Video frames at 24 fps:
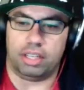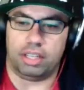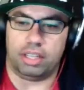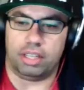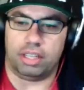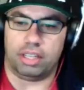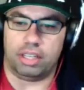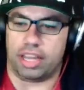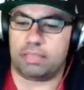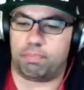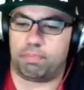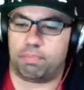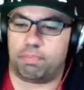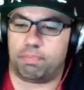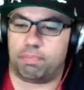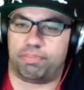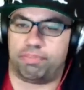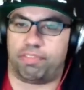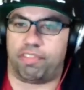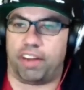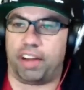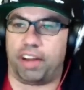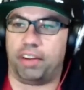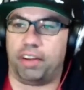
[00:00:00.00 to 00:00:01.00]
like
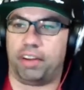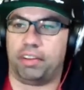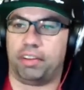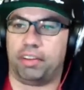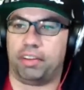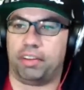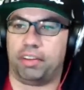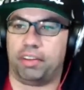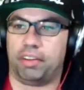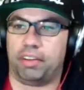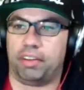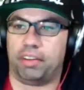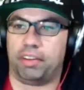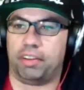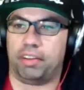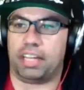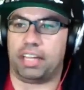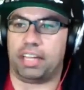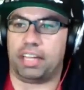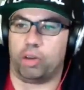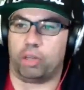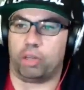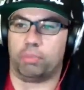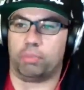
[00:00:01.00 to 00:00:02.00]
he's
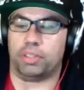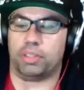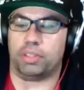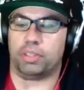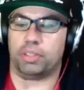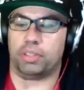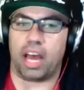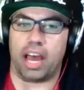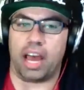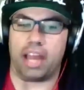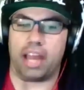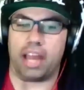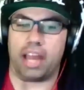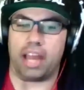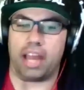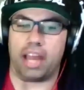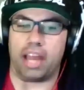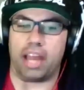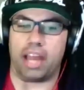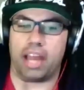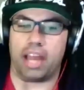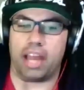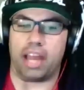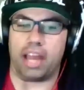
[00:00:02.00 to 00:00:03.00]
fairly a normal guy
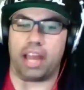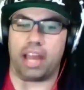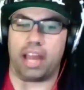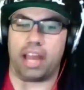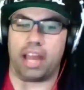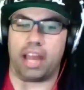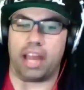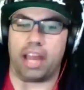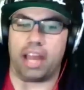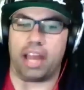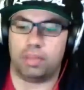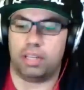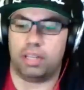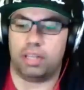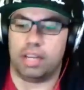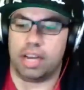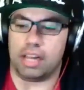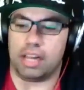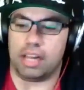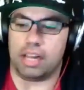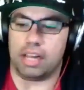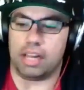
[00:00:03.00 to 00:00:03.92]
or a regular dude,